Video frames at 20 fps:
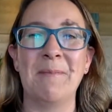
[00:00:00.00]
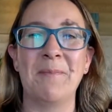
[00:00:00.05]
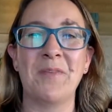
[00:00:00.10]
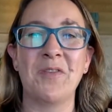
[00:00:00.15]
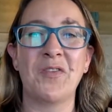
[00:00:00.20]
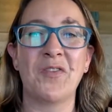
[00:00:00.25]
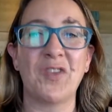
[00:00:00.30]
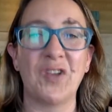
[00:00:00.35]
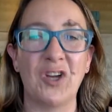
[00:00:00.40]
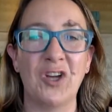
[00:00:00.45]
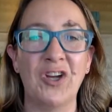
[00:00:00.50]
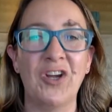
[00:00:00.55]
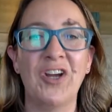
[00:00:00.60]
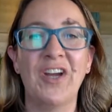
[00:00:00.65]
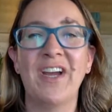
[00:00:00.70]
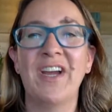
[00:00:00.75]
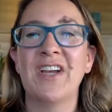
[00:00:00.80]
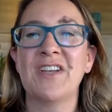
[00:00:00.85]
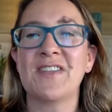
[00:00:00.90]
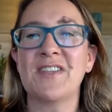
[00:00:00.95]
So
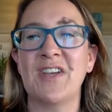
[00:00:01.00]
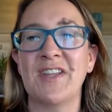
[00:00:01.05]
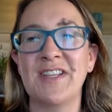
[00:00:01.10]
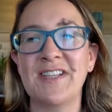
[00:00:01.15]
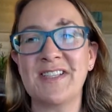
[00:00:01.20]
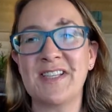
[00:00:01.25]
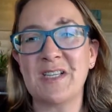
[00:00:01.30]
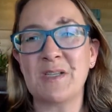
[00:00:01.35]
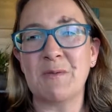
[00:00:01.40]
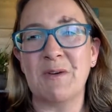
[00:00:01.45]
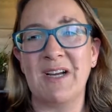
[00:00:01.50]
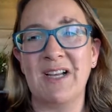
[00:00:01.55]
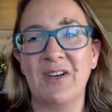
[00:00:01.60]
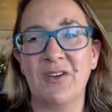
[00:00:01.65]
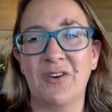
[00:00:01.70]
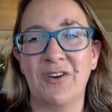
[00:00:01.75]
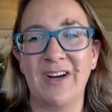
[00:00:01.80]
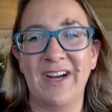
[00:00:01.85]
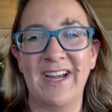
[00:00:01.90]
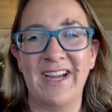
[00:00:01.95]
this is why
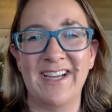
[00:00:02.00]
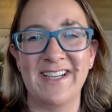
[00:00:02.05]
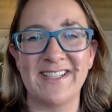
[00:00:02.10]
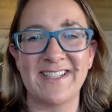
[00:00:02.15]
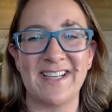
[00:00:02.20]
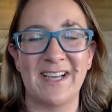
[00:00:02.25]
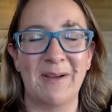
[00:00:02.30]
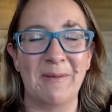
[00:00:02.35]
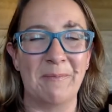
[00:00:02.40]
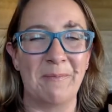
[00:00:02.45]
Laura has